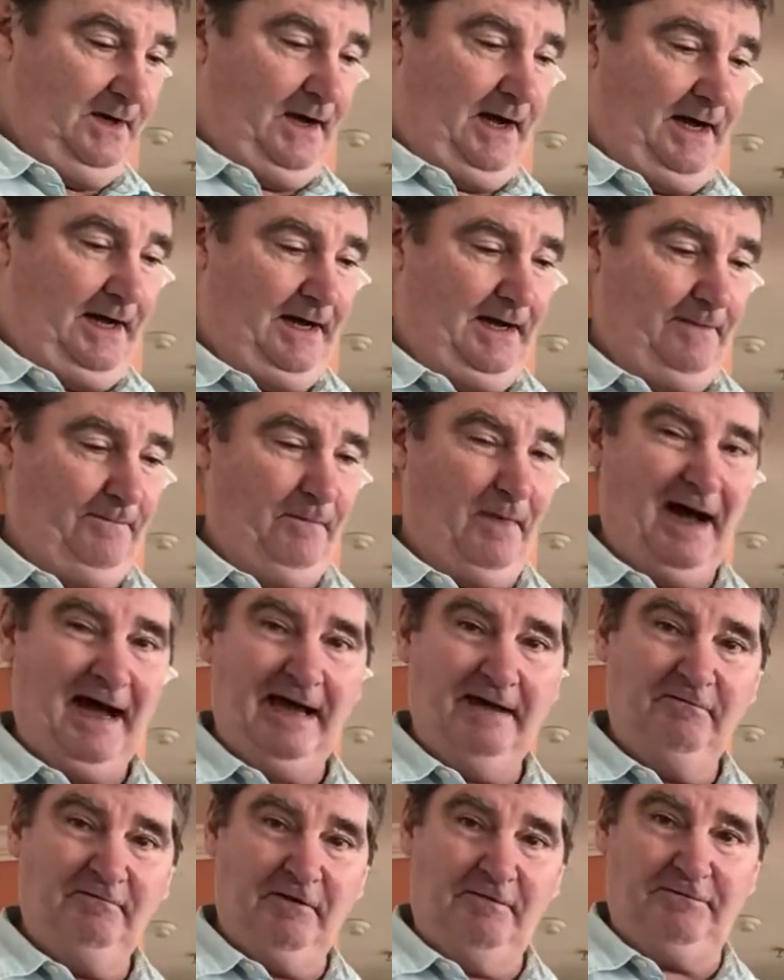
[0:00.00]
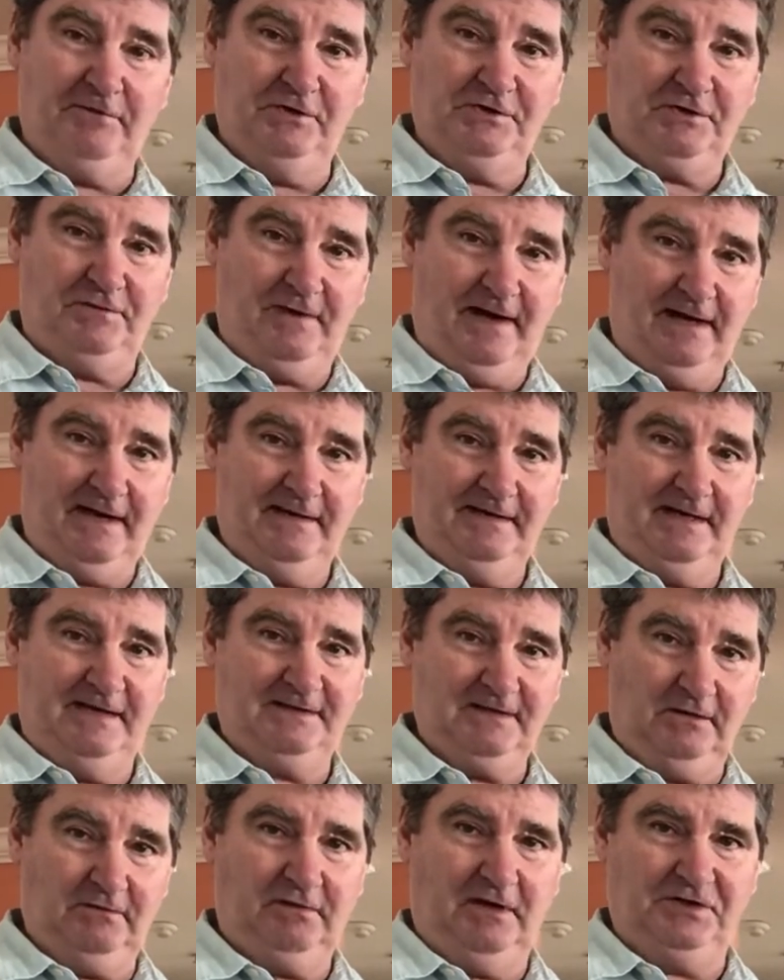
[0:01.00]
My refrigerator
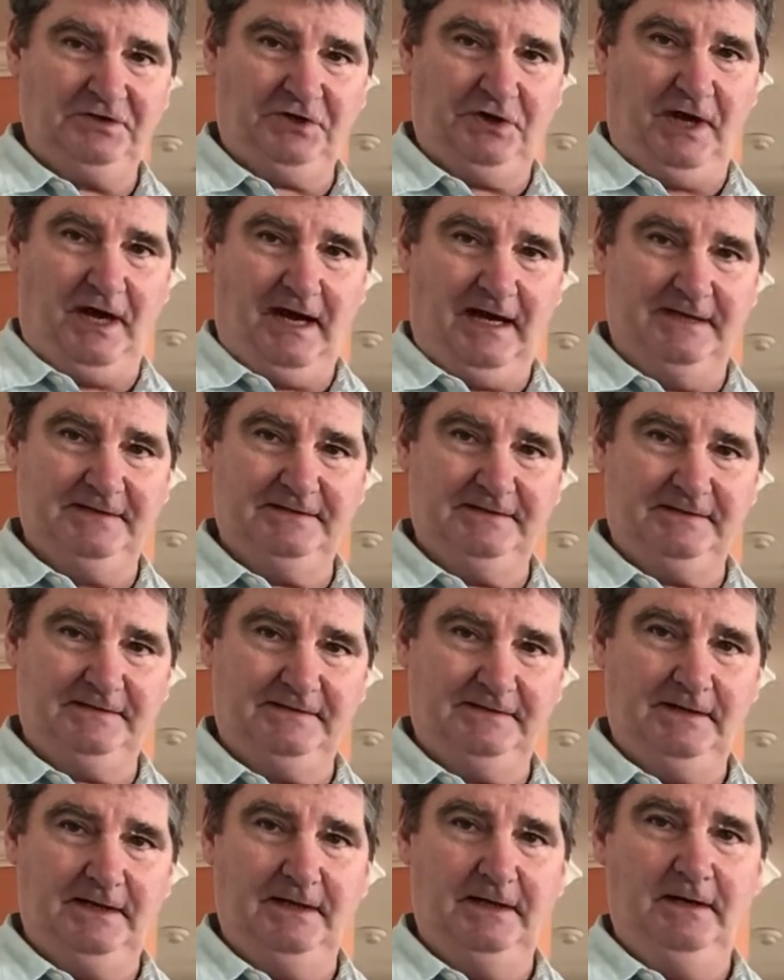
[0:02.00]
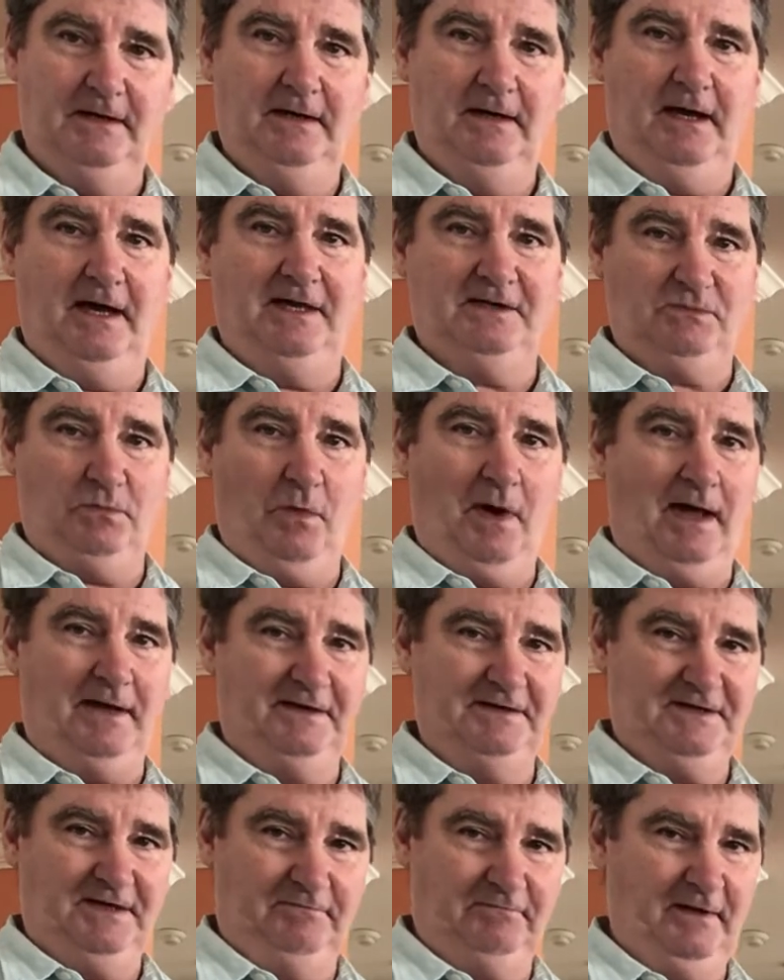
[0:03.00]
doesn't crush the ice as well
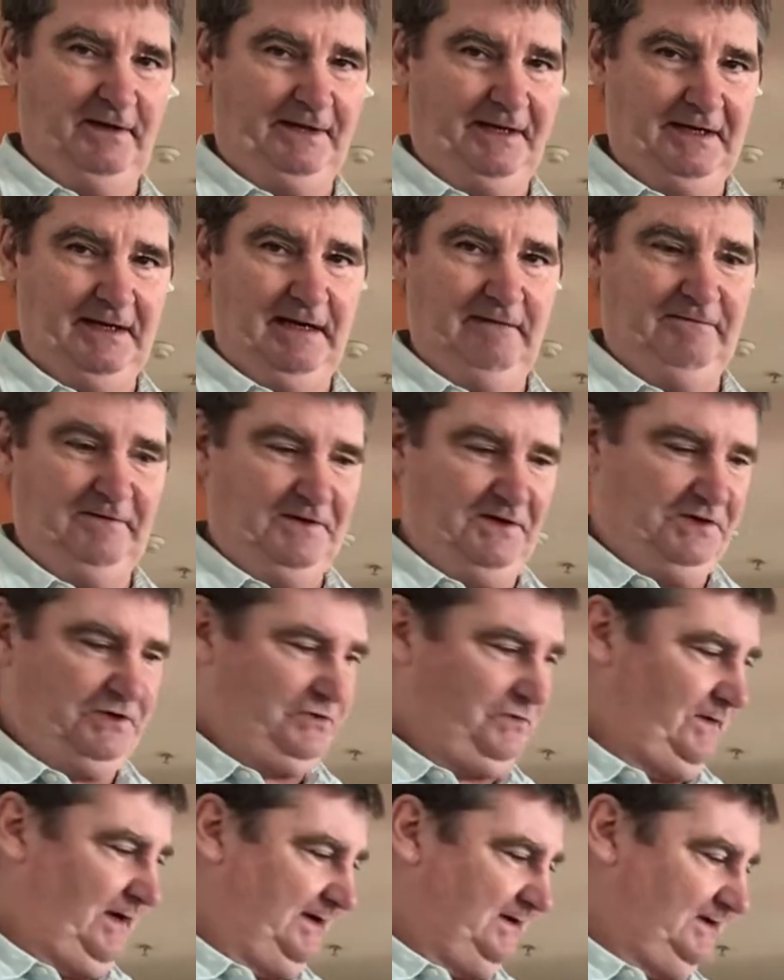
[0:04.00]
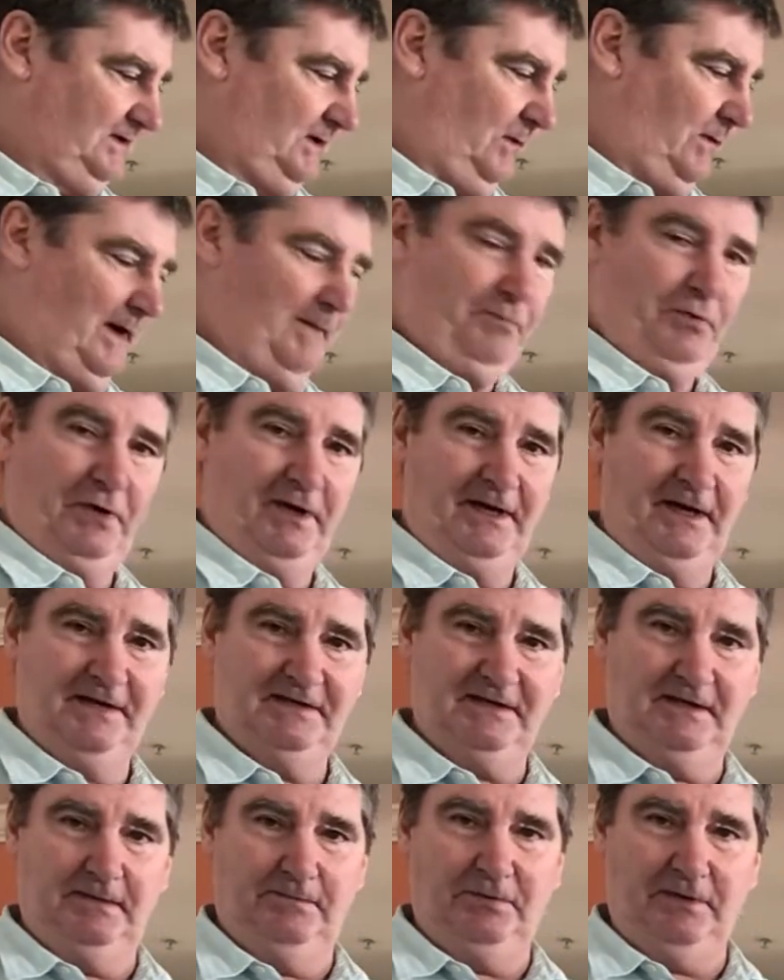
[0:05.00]
as you really need for this drink, so I put it
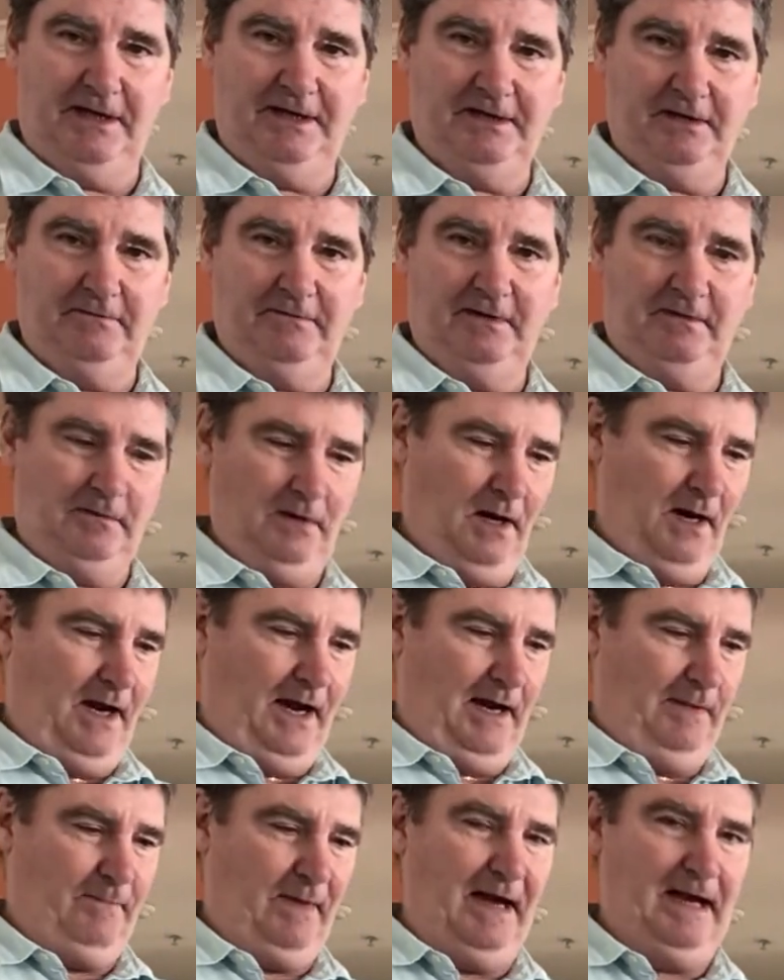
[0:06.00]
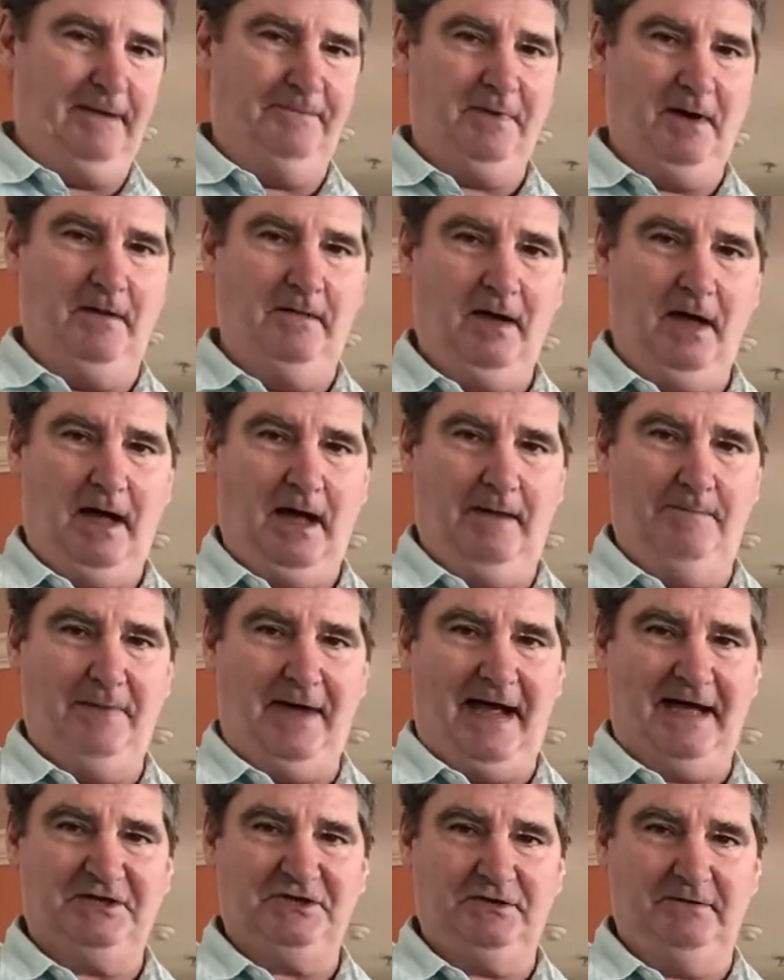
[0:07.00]
into the blender and made up a
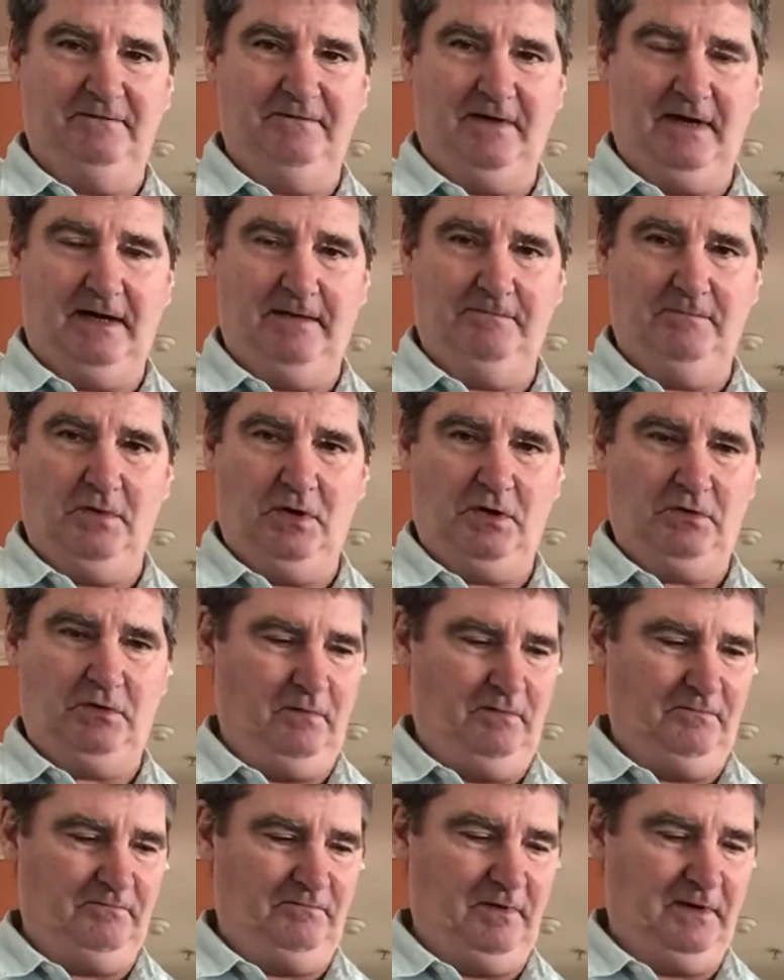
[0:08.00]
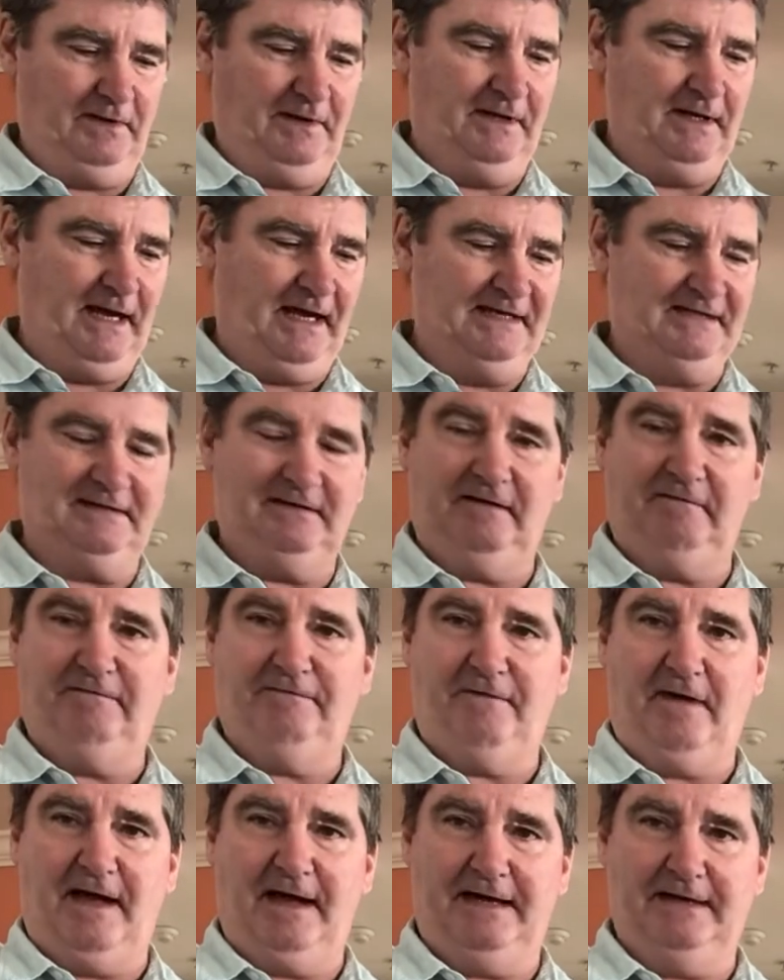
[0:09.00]
batch of really nicely
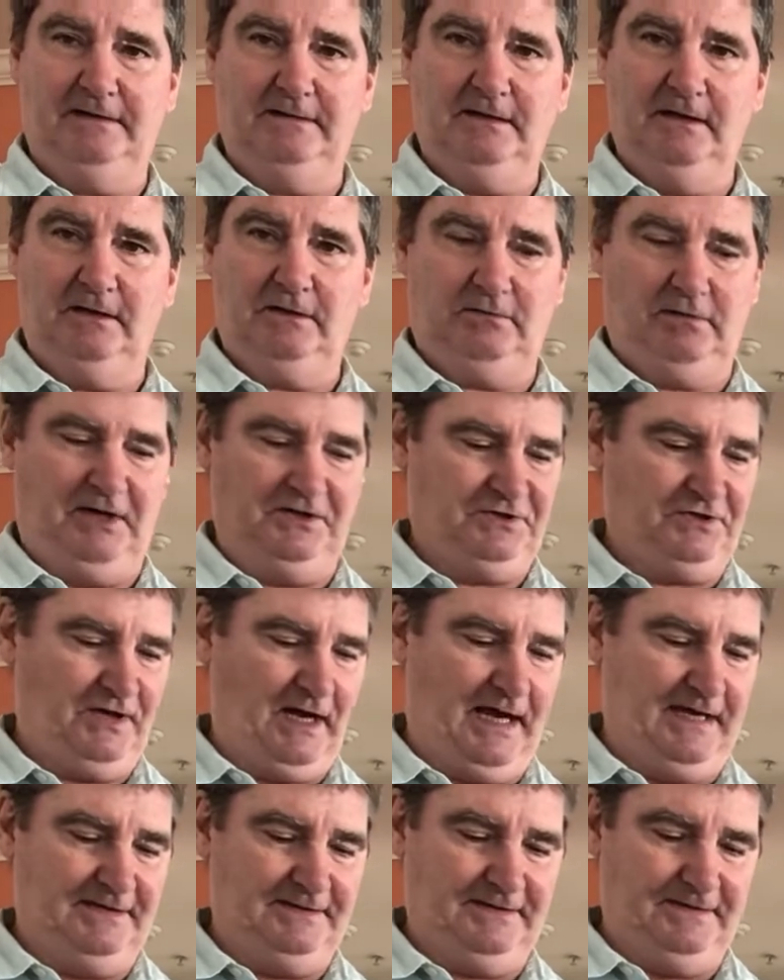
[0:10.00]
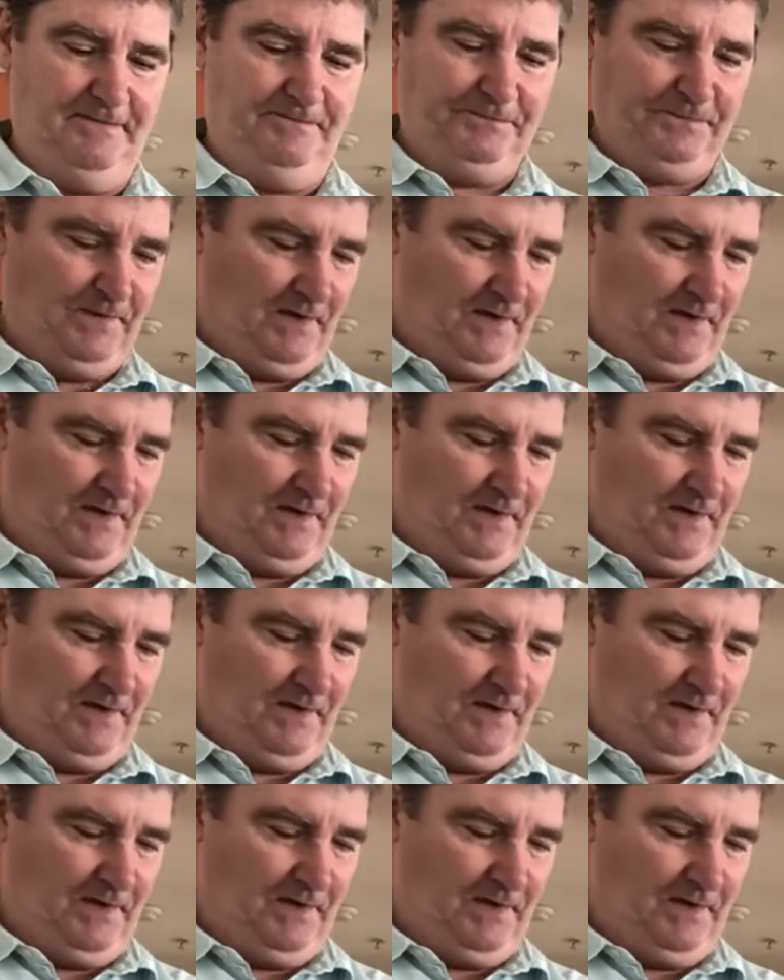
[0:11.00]
fined crushed ice.